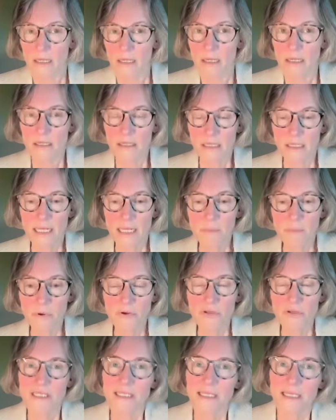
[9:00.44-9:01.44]
And then I
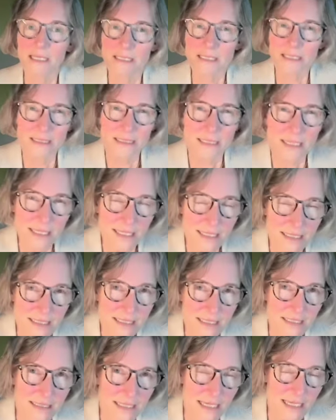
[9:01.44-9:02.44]
pause and I say it
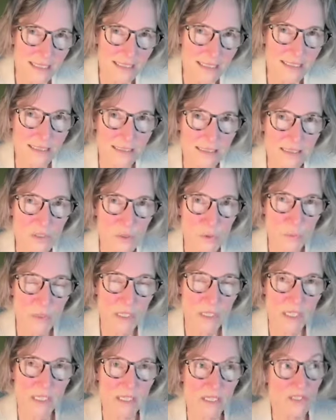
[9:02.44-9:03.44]
exactly in this way.